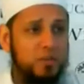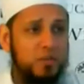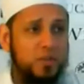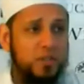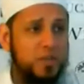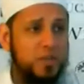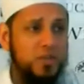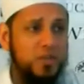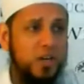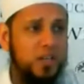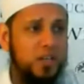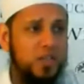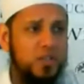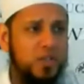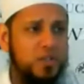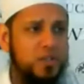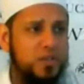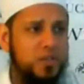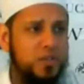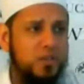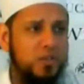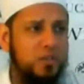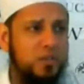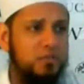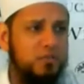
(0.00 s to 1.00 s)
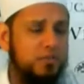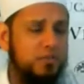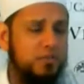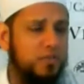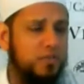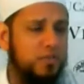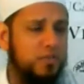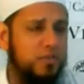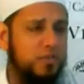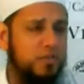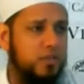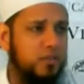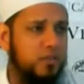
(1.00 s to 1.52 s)
does not serve
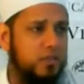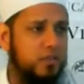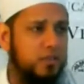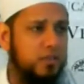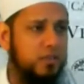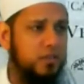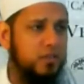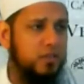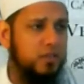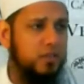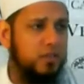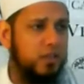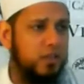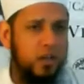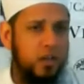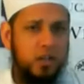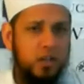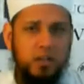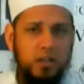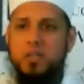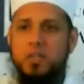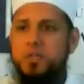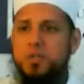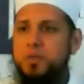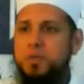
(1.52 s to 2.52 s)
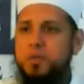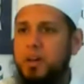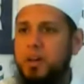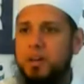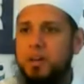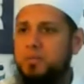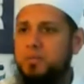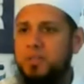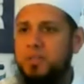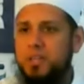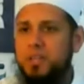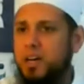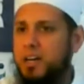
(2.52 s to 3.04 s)
Allah subhanahu
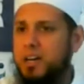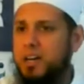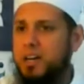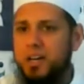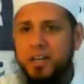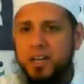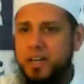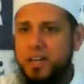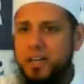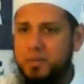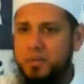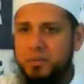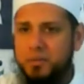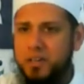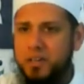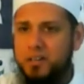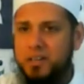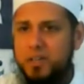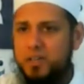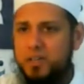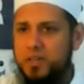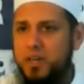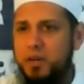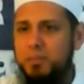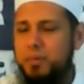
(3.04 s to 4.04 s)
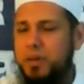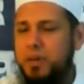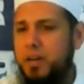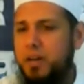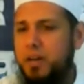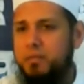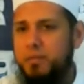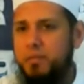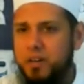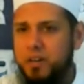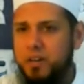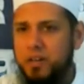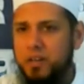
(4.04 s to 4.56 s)
wa ta'ala in any way, does not
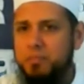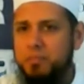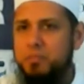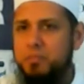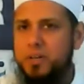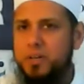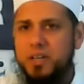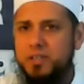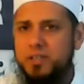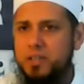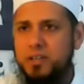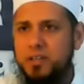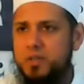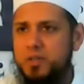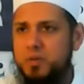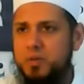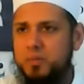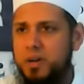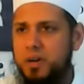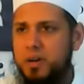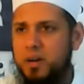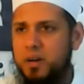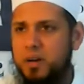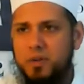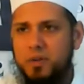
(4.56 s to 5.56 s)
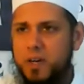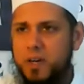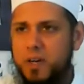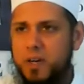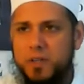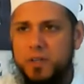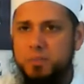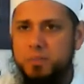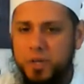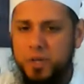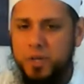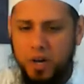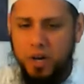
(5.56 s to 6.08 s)
benefit him, because Allah subhanahu wa ta'ala is
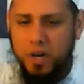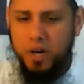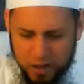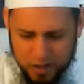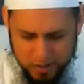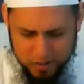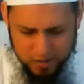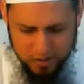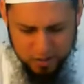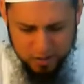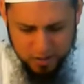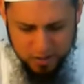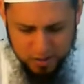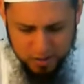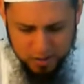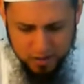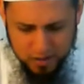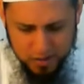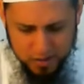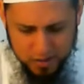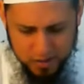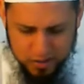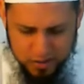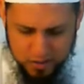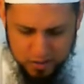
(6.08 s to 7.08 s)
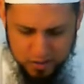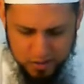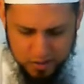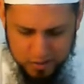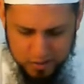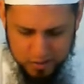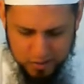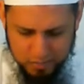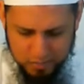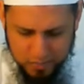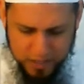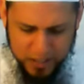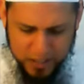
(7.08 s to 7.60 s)
beyond
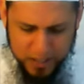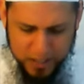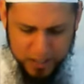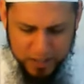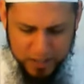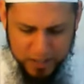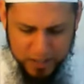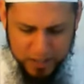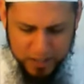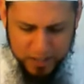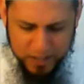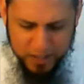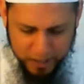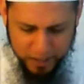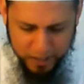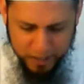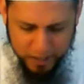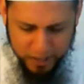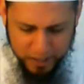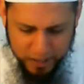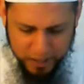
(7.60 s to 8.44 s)
being benefited.